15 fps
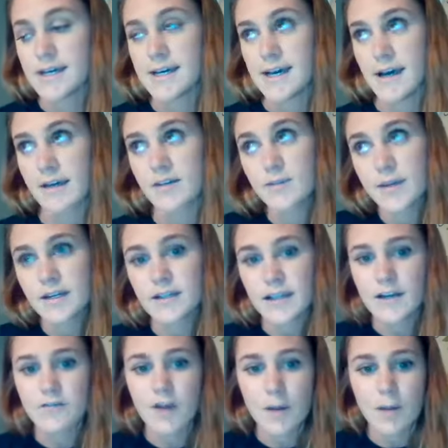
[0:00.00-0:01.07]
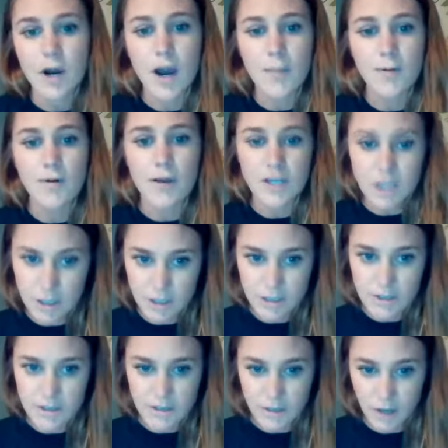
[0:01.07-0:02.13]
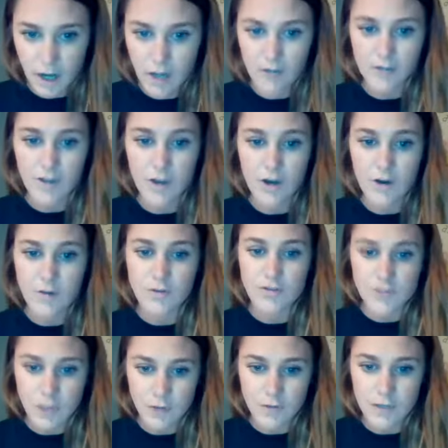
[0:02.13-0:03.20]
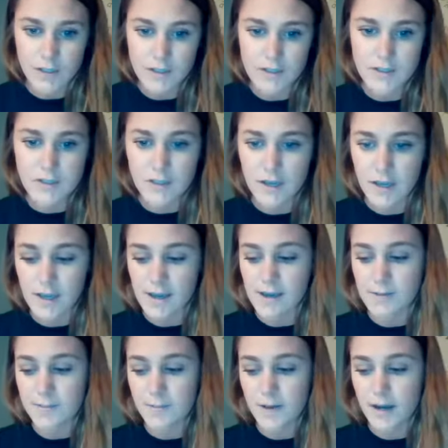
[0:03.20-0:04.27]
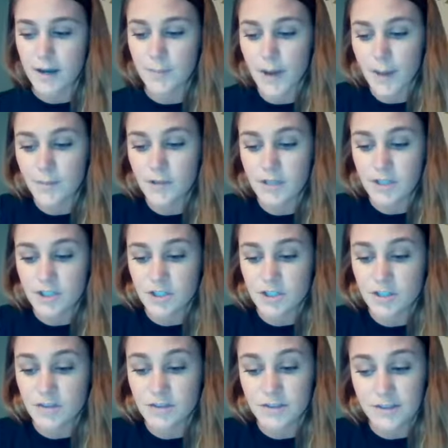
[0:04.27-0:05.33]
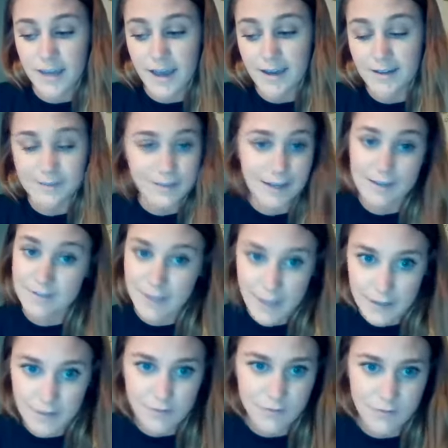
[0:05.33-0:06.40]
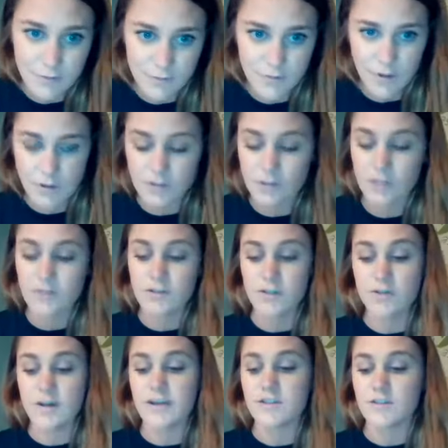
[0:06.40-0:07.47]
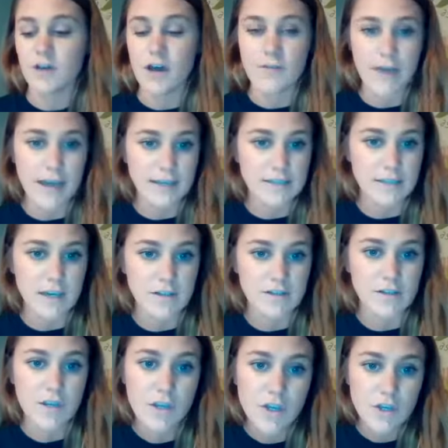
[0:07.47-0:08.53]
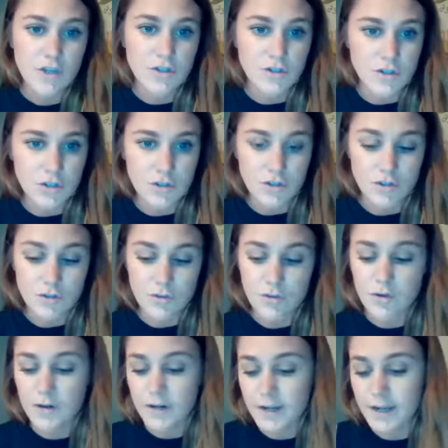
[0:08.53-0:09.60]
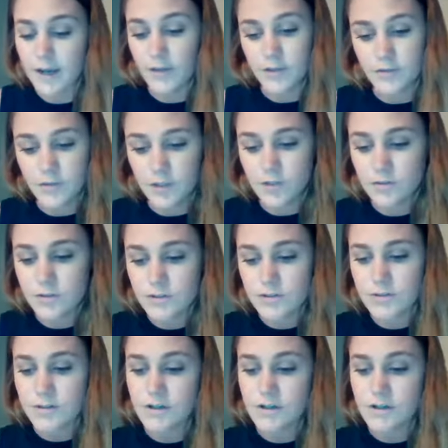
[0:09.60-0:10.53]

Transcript: expand a lot of farmer operations and also service a population that, like a lot of those who live in the U.S., don't have access to healthy foods.